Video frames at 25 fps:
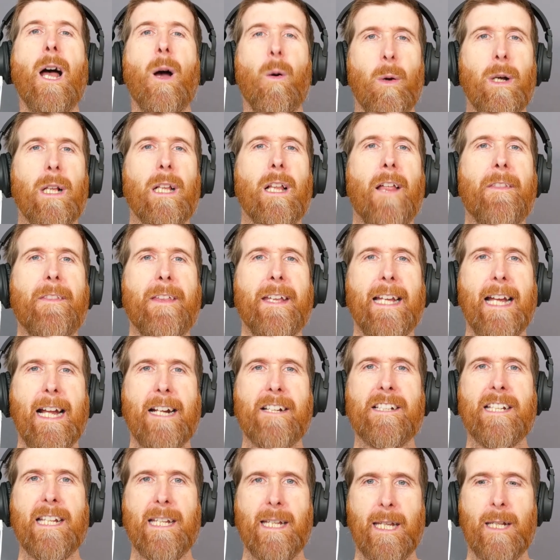Well, I think
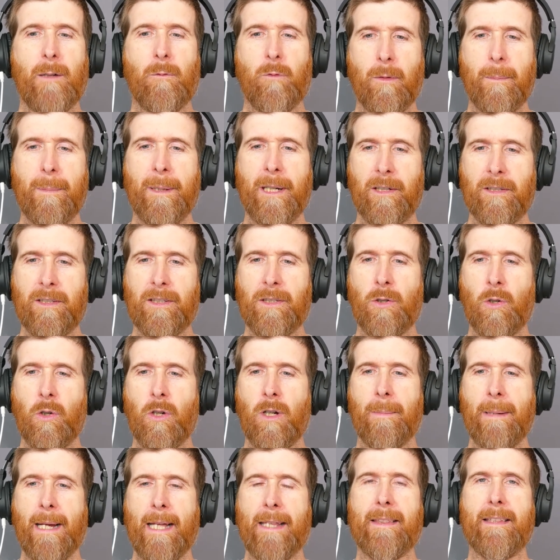actually it would be good to
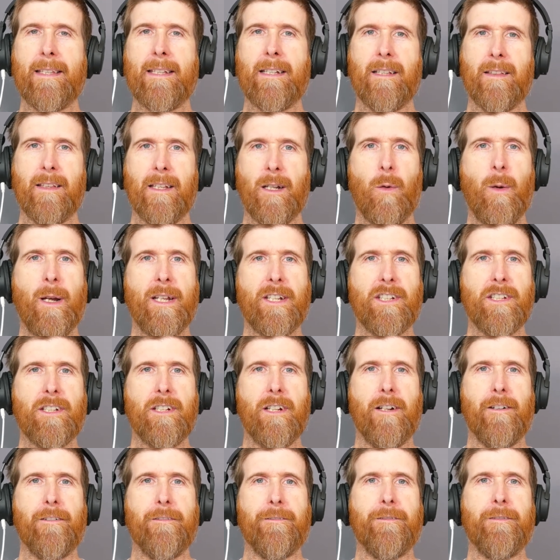talk about the, the question
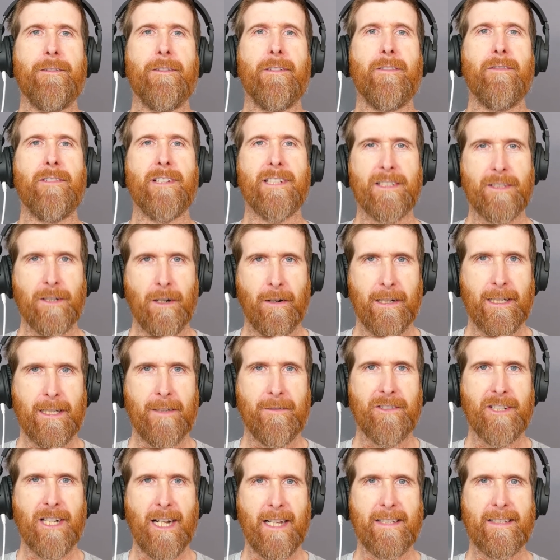of
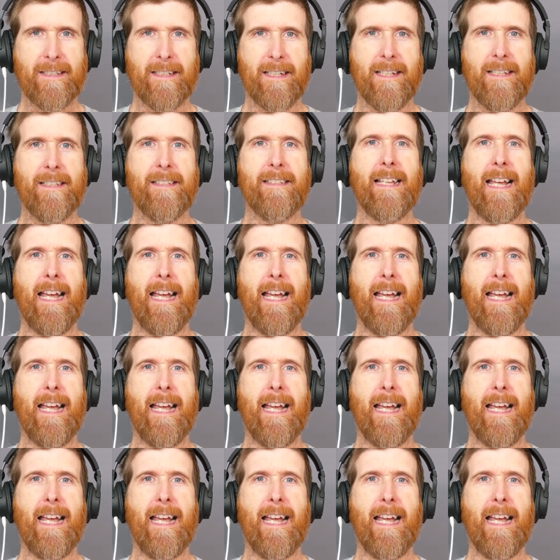restorative justice